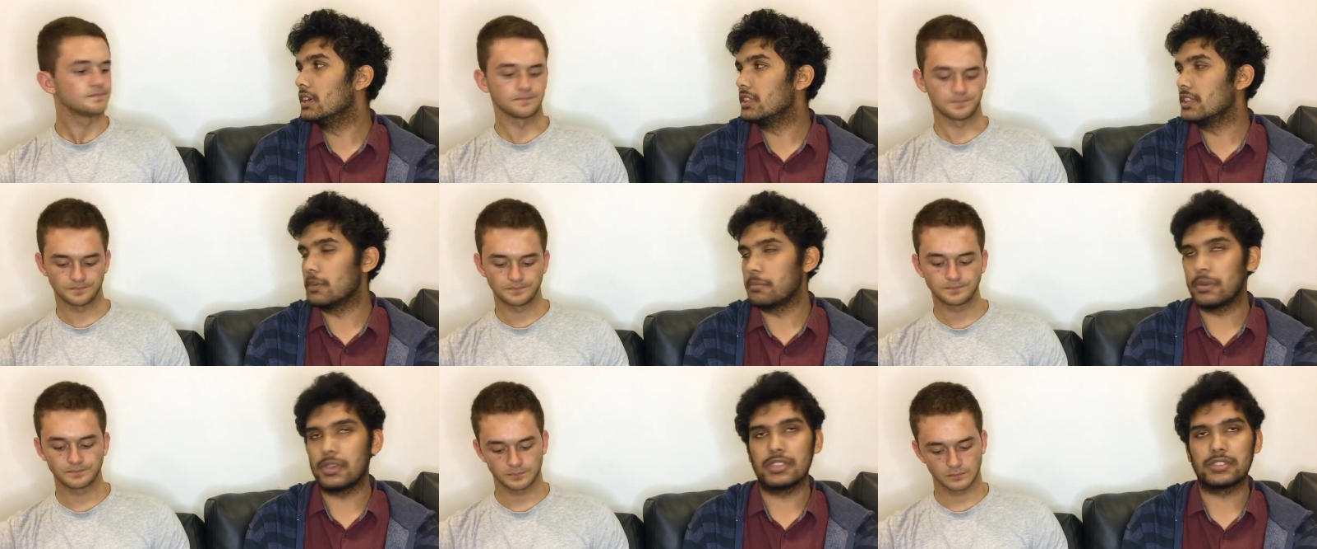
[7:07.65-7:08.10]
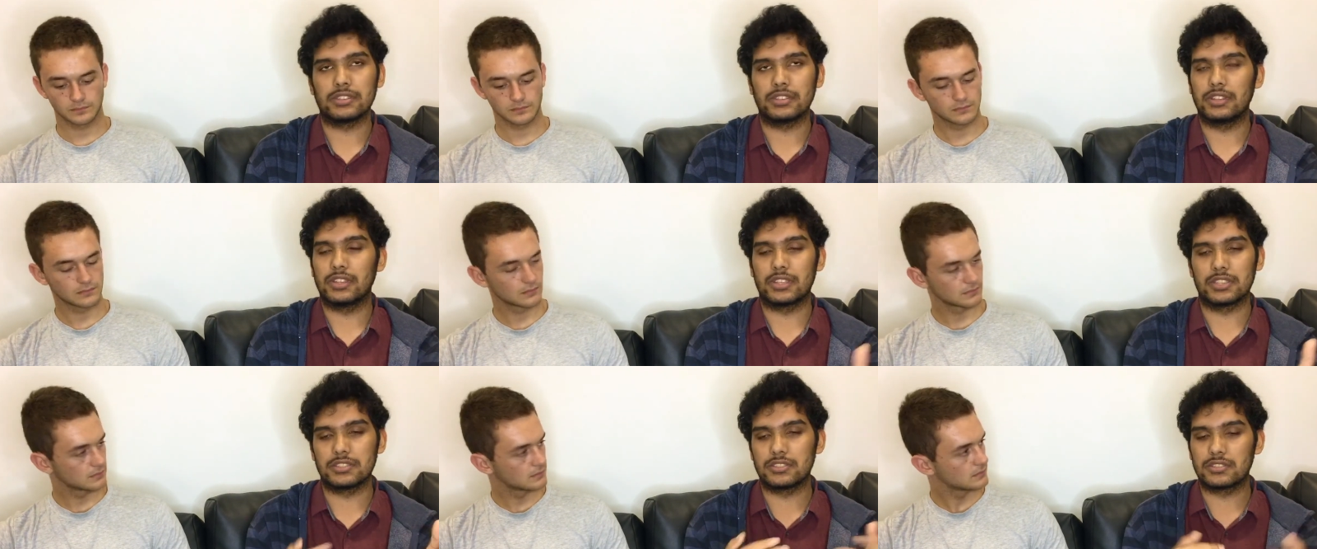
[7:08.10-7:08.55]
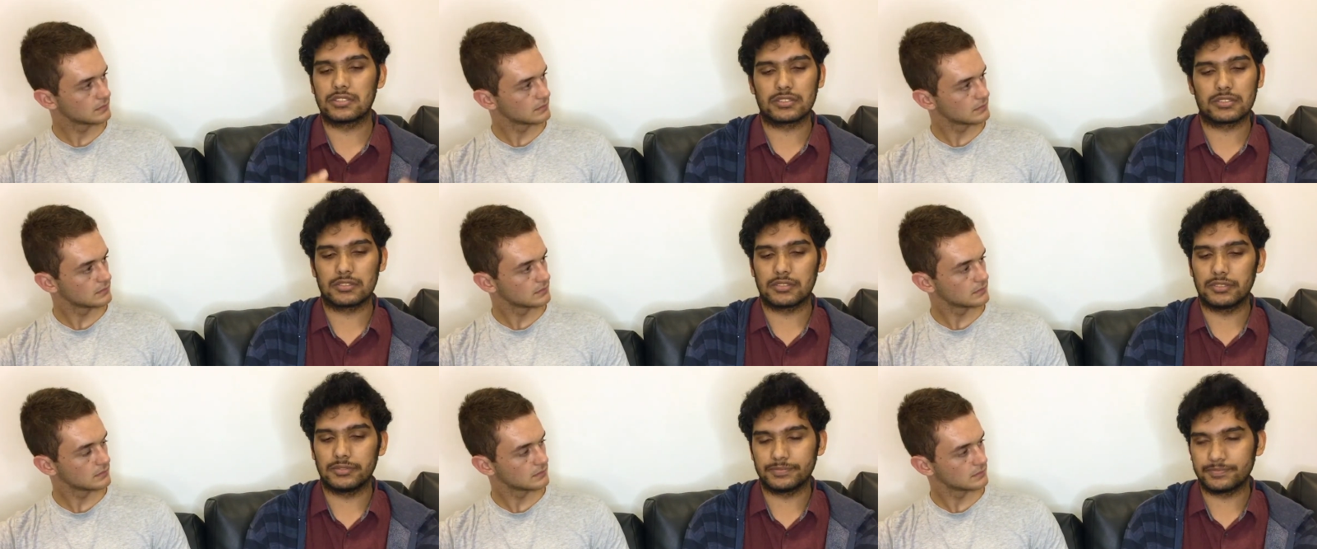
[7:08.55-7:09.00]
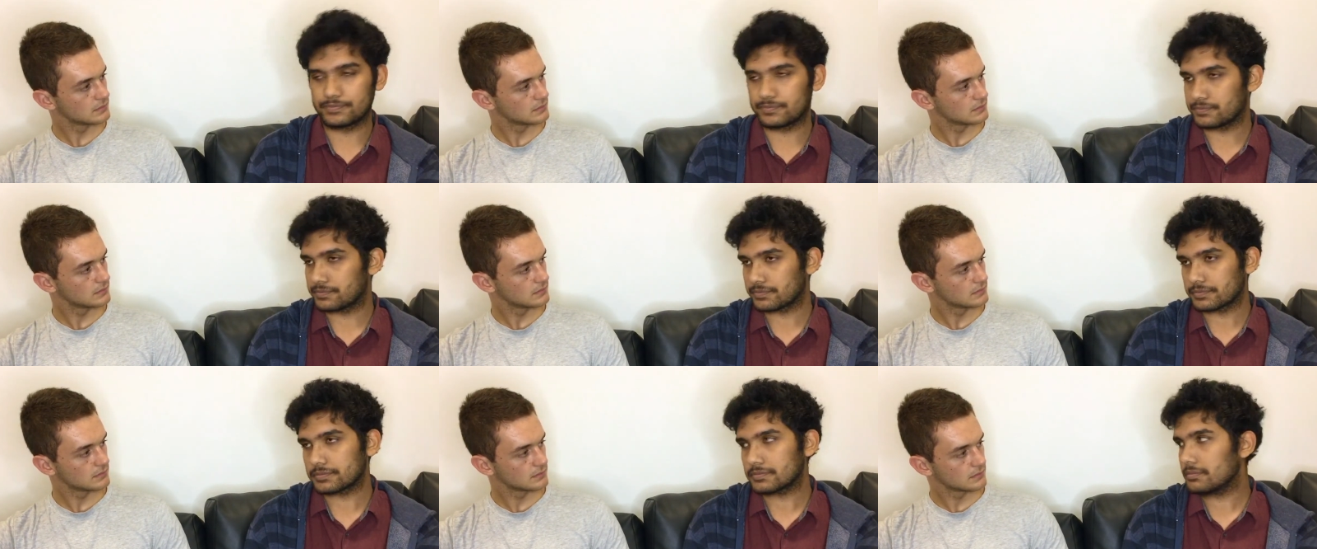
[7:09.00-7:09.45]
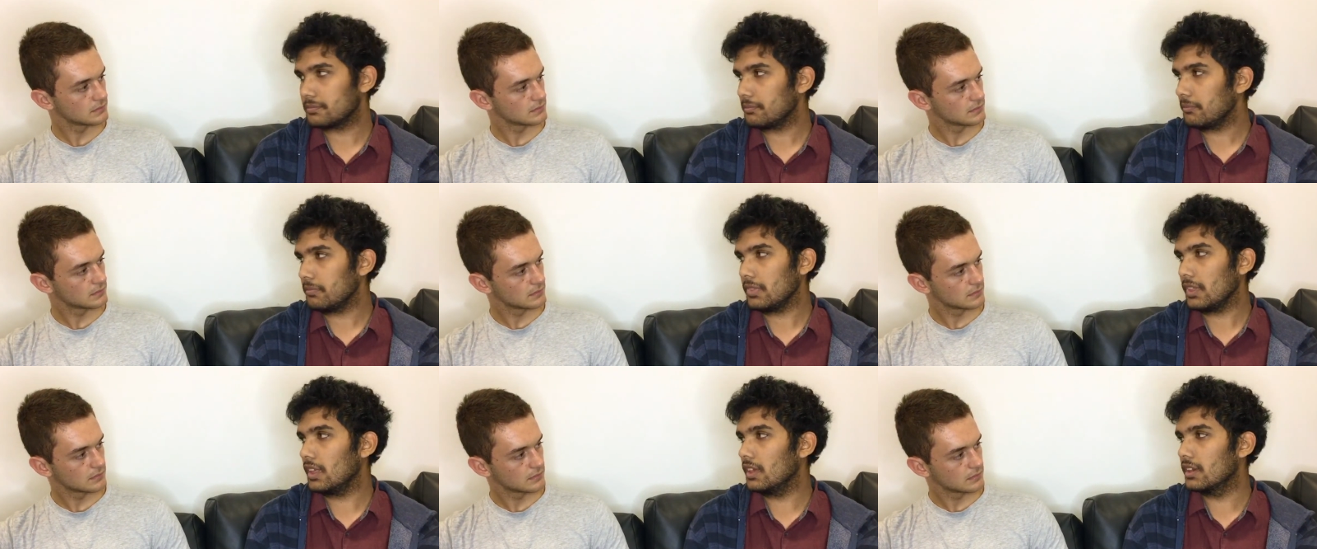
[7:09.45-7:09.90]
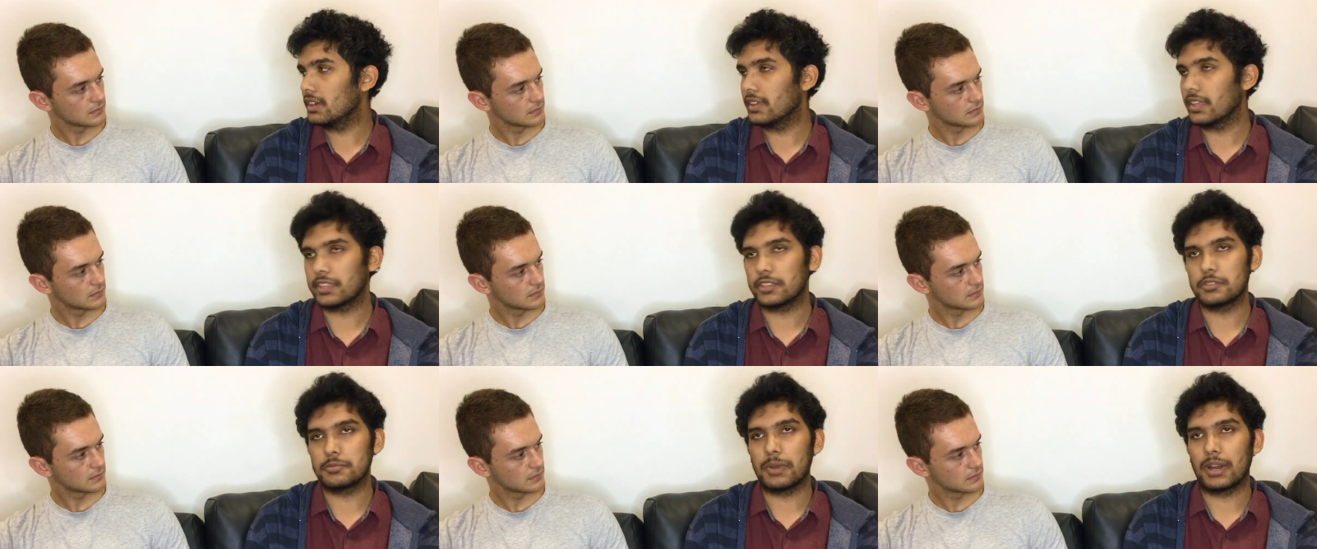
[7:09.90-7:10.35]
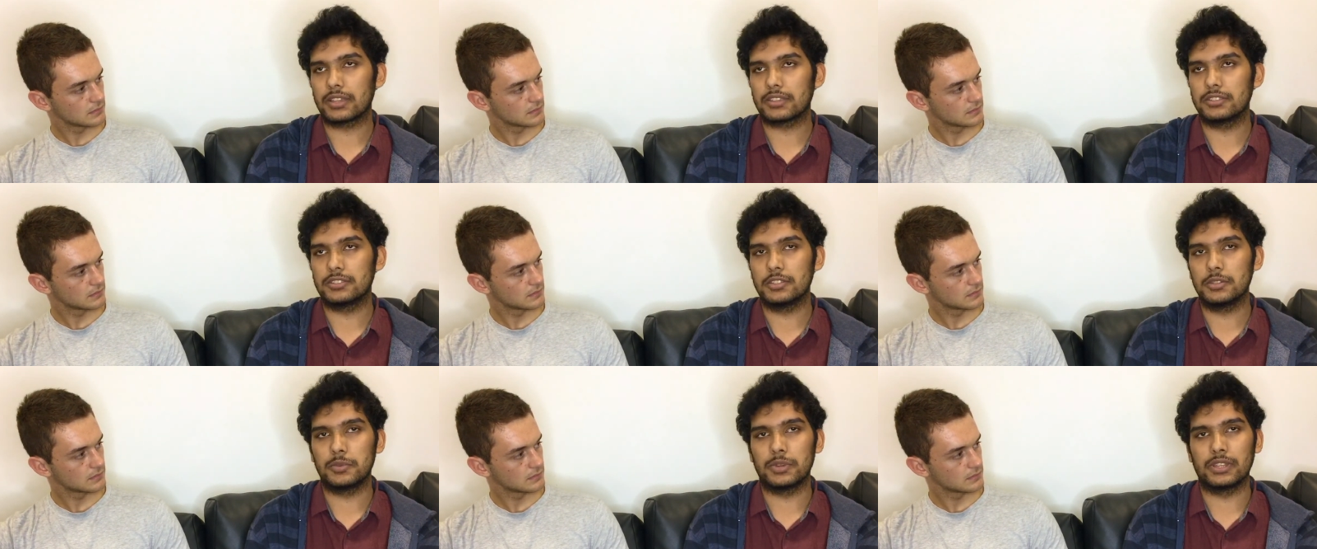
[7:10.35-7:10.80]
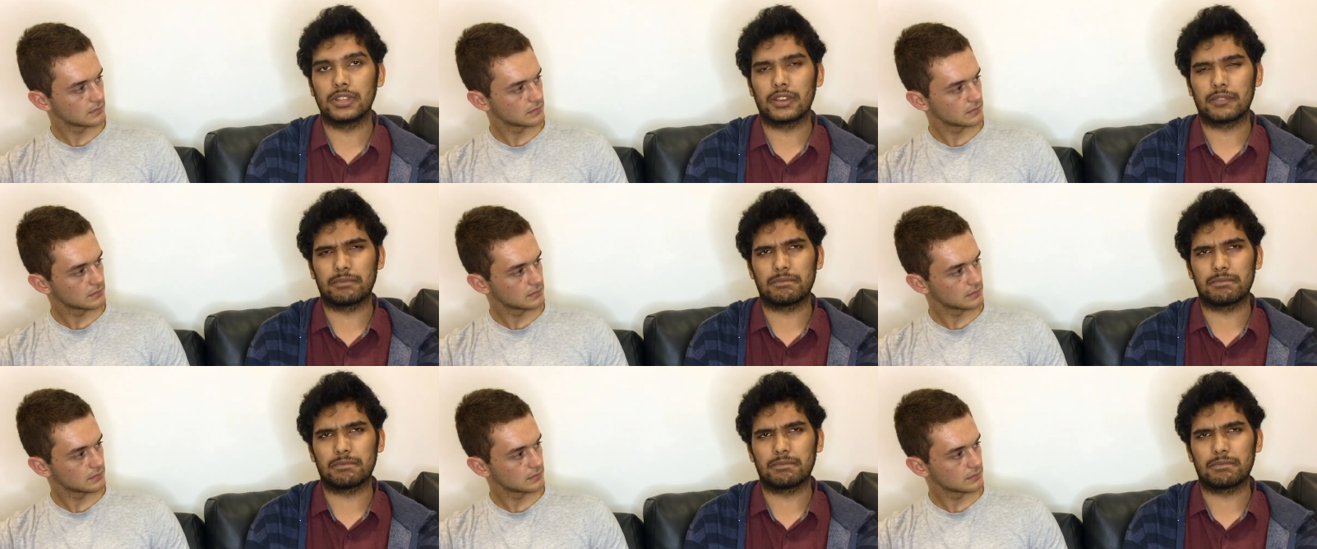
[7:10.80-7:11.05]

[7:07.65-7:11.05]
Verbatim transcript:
Speaker 1: the person, and he just and get you back to do it.